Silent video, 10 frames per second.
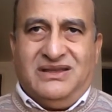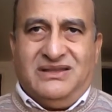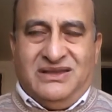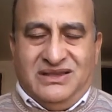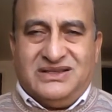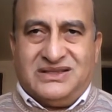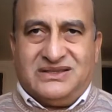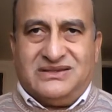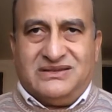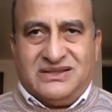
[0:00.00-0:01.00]

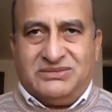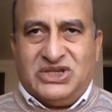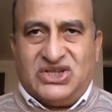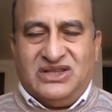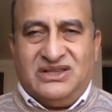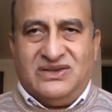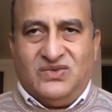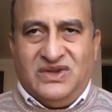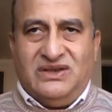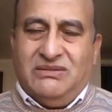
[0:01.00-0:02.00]
these, especially the
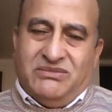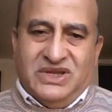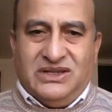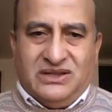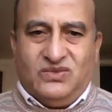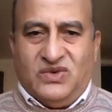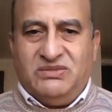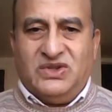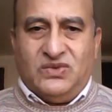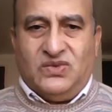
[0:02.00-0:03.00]
men and
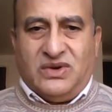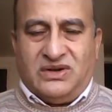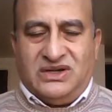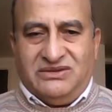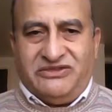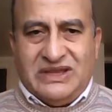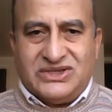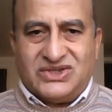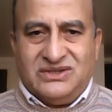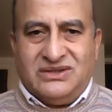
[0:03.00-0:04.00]
women who are in
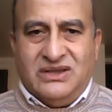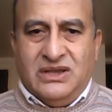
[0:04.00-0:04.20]
fashion,